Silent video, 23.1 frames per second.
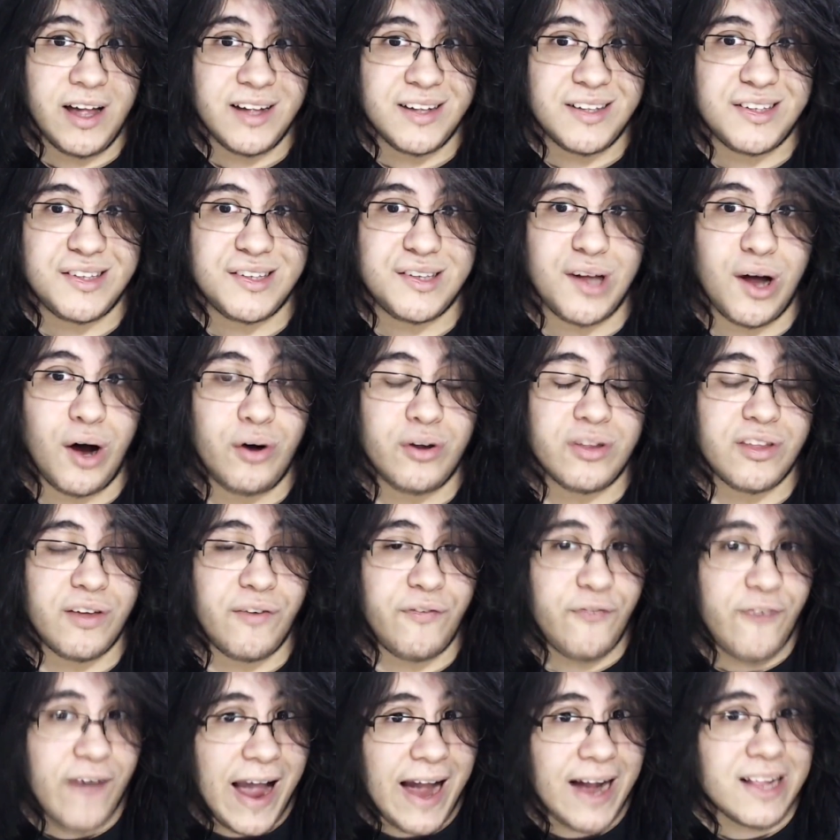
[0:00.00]
So the
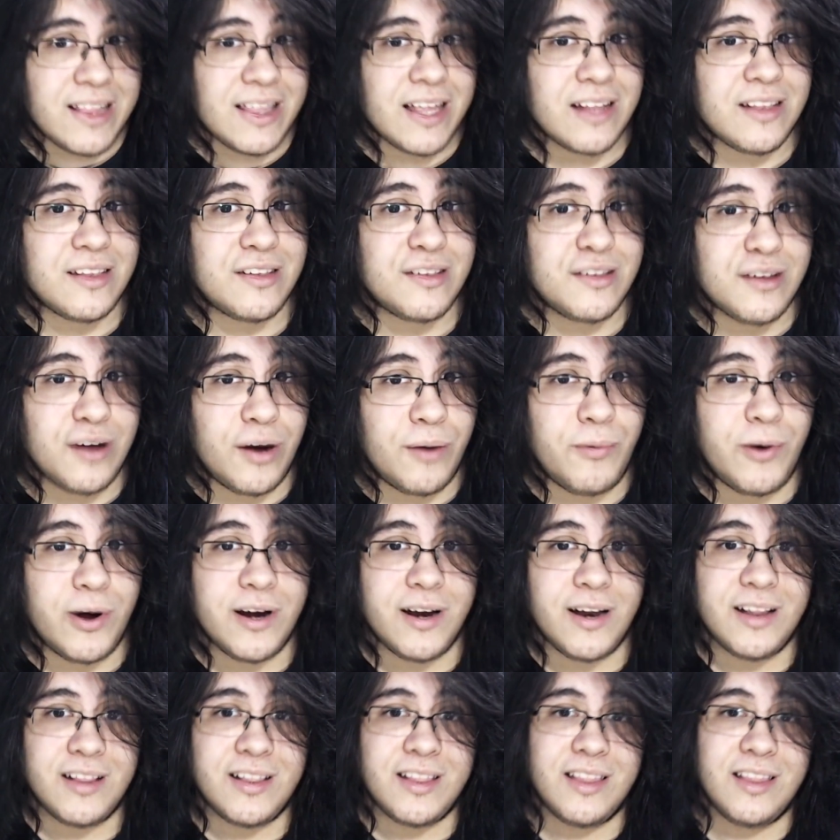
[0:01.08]
fact that
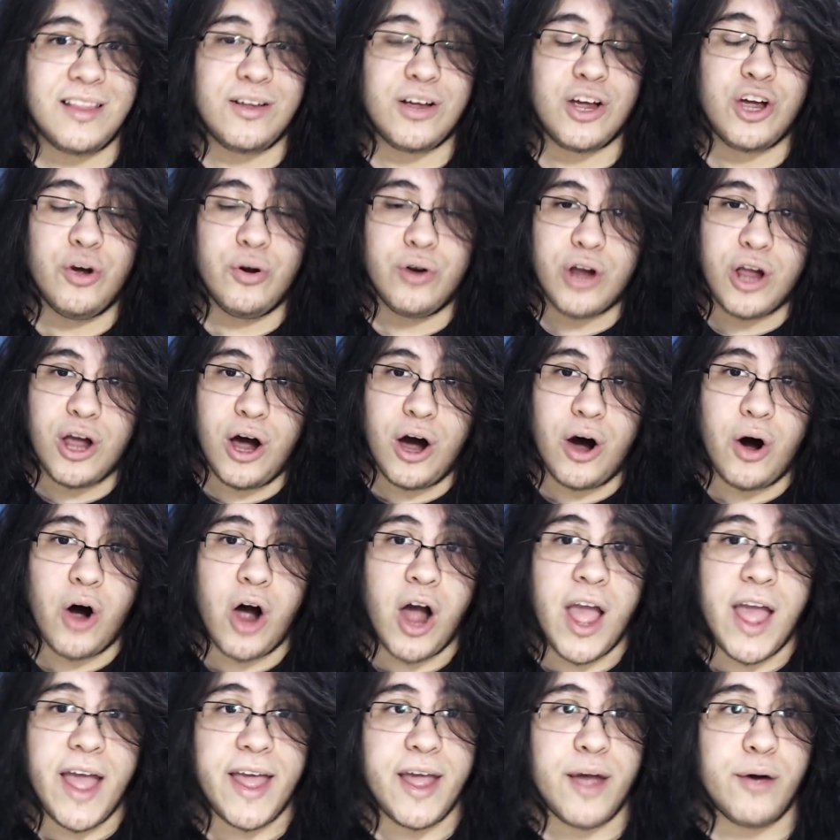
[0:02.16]
someone, good
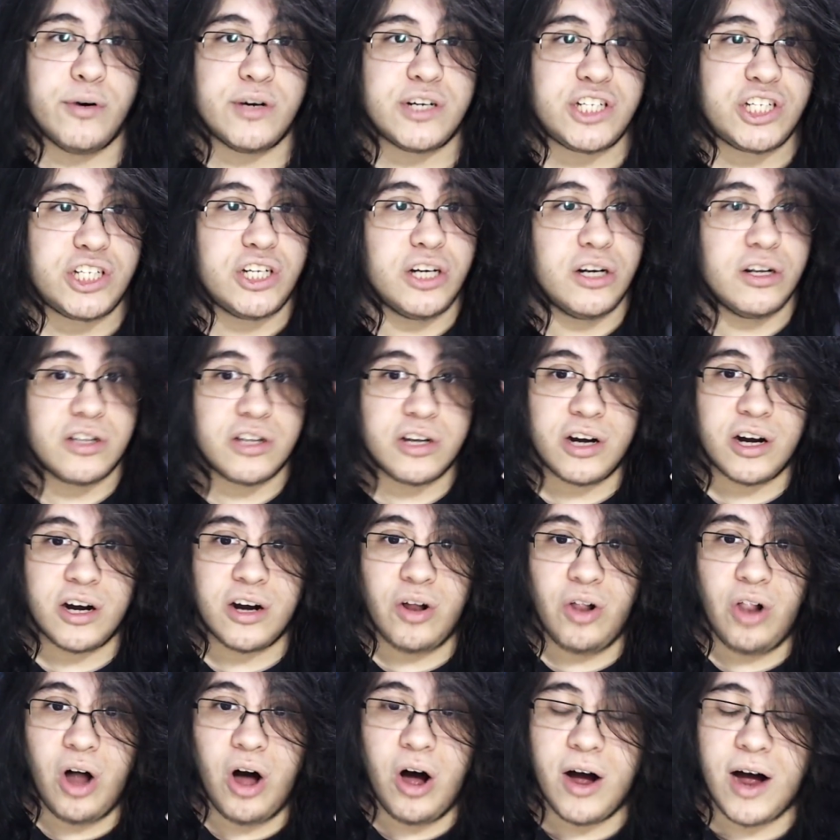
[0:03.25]
girl, it was Chilton
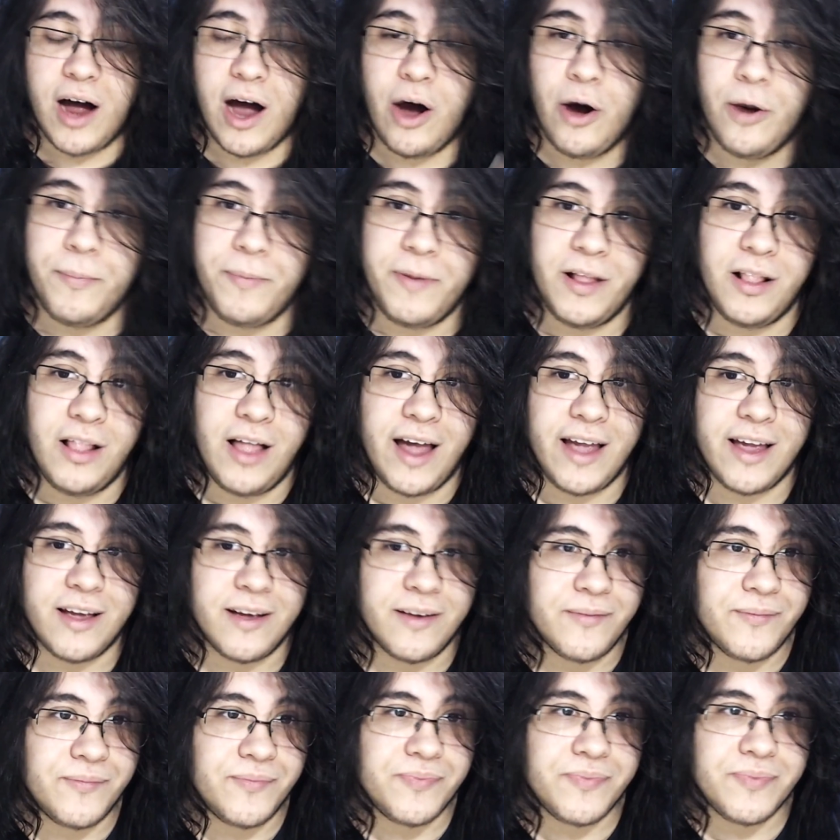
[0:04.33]
all along, I would be like,
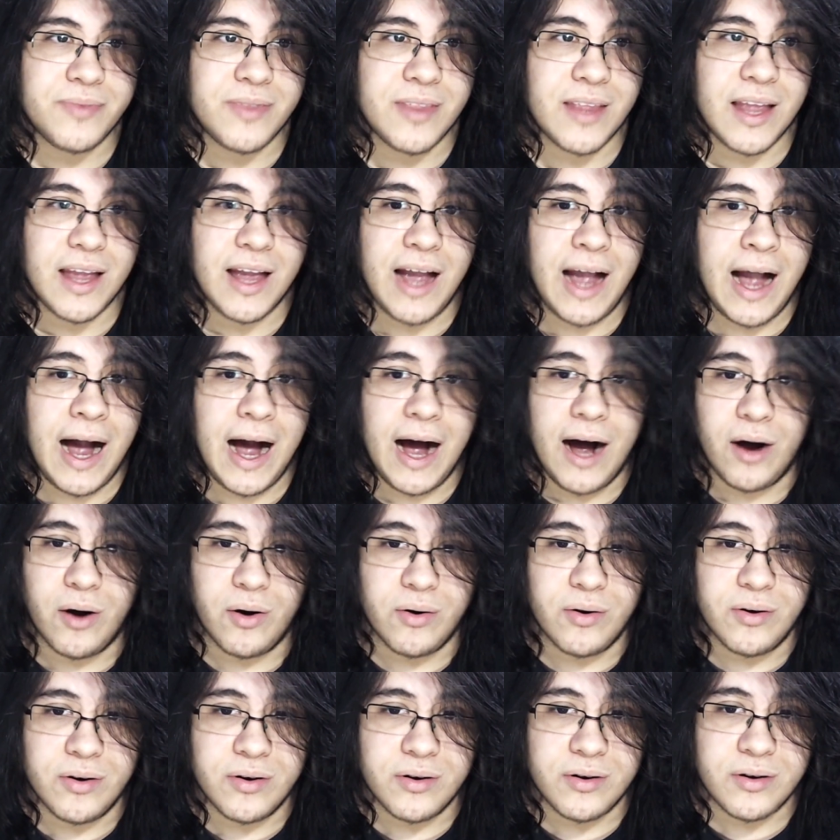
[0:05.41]
how?